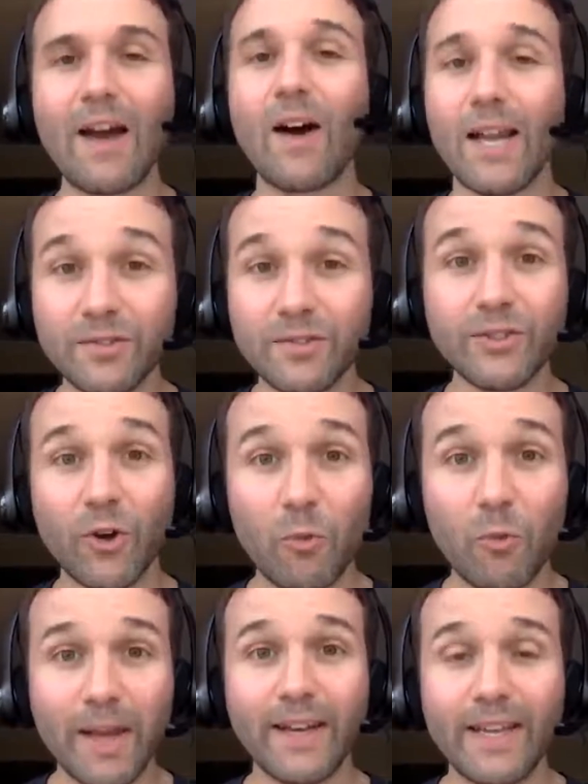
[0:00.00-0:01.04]
I have so
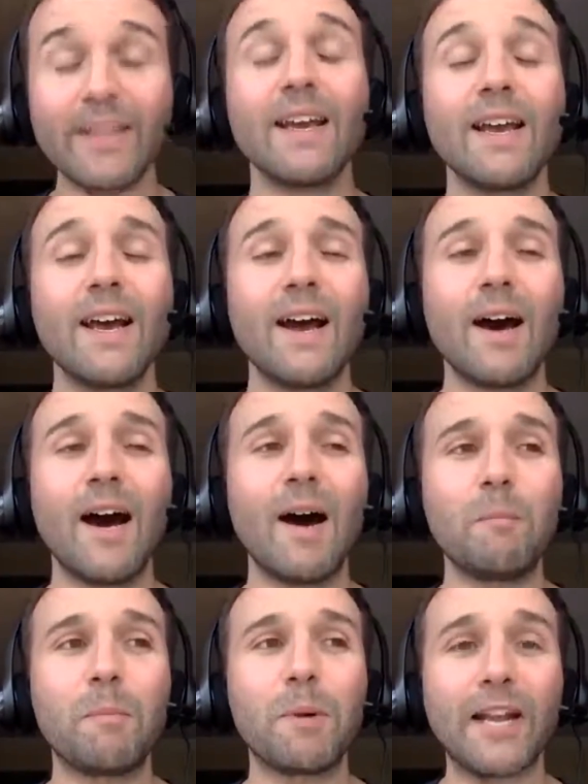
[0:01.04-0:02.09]
many,
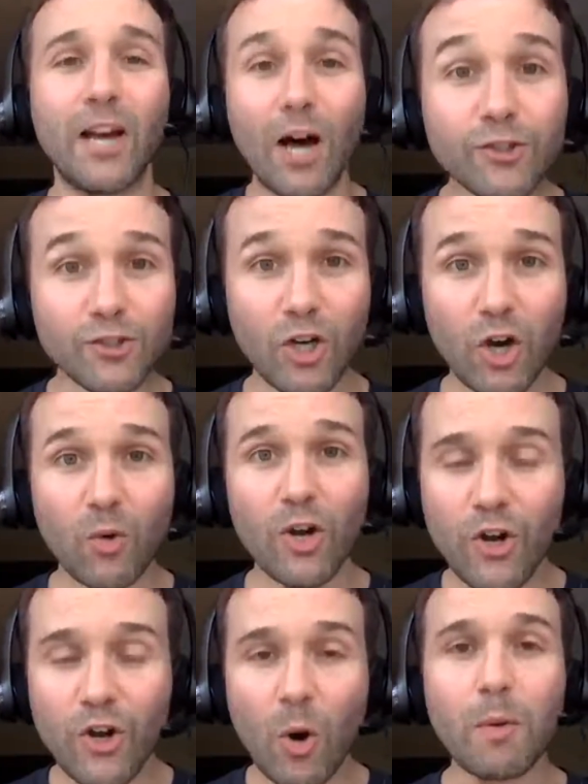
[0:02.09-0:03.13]
but I also
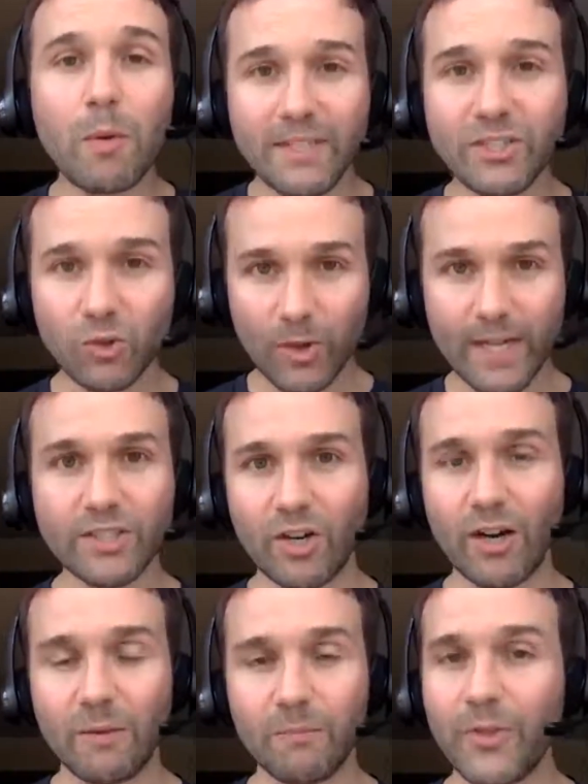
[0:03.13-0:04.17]
know what my strengths are.